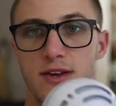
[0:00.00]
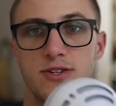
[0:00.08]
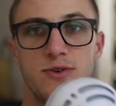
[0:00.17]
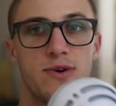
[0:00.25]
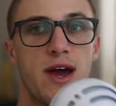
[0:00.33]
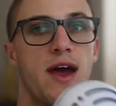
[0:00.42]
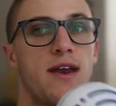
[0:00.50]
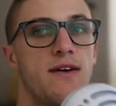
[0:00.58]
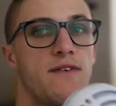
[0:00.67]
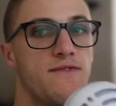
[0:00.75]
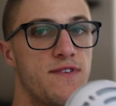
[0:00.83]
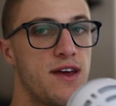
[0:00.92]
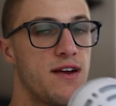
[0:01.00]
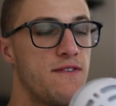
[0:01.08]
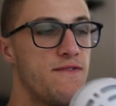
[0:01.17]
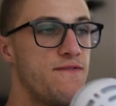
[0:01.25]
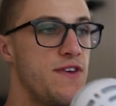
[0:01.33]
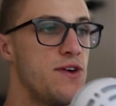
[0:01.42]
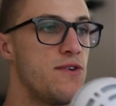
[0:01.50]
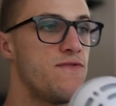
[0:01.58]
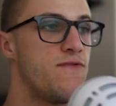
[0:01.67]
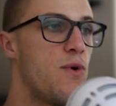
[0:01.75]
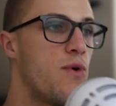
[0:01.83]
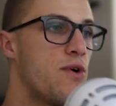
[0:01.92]
to kind of get a feel
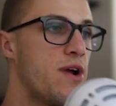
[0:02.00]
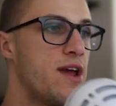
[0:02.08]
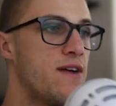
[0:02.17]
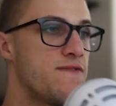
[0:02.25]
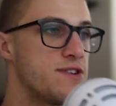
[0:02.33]
for if